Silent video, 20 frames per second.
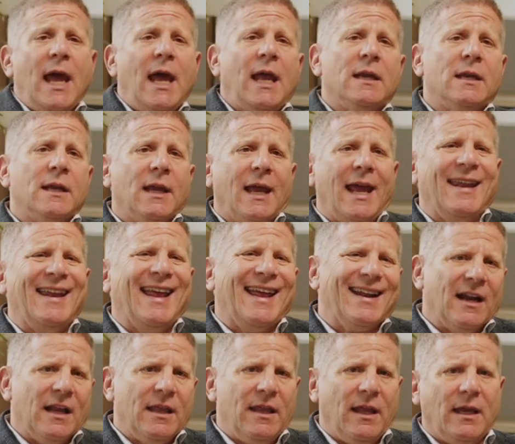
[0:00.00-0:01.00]
And
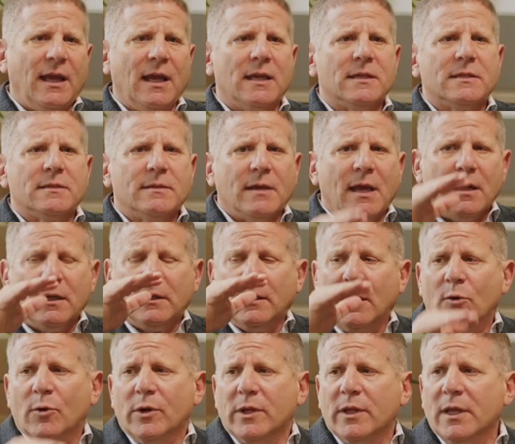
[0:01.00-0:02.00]
that, I think, has kind of
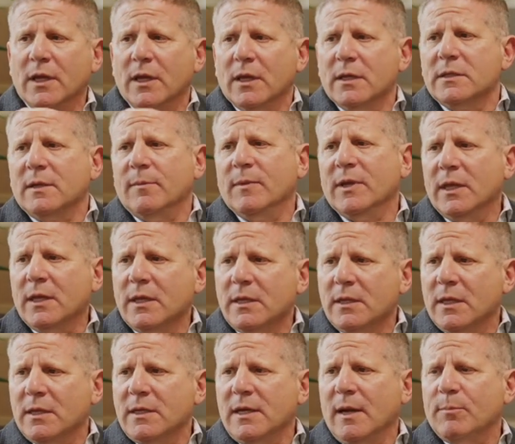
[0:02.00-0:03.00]
lowered some of
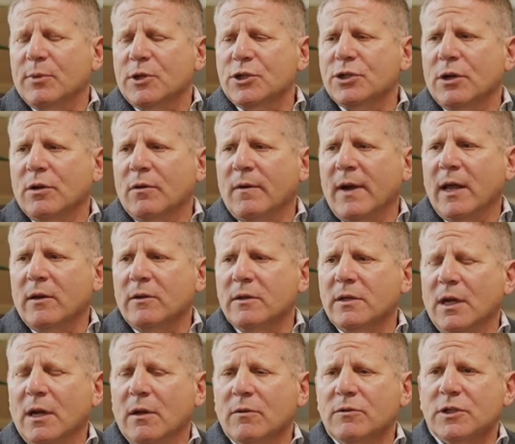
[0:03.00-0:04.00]
the temperature around
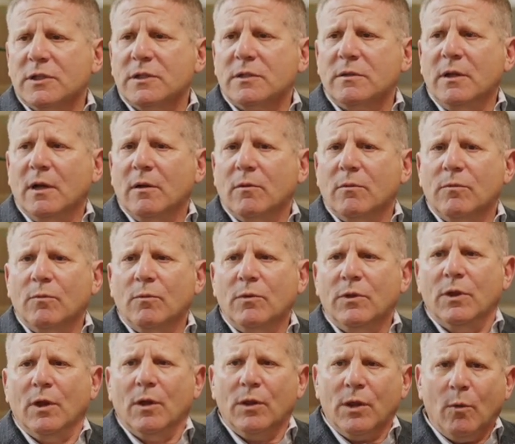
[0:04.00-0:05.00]

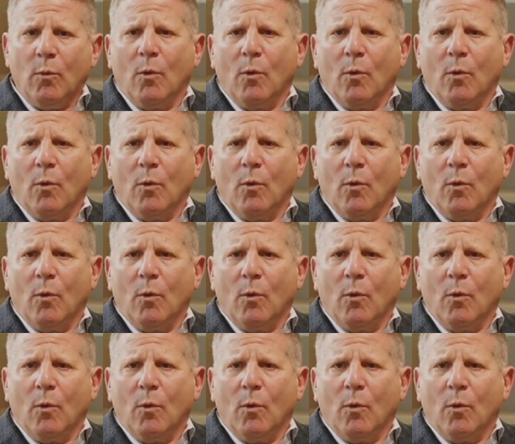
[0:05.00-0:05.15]
the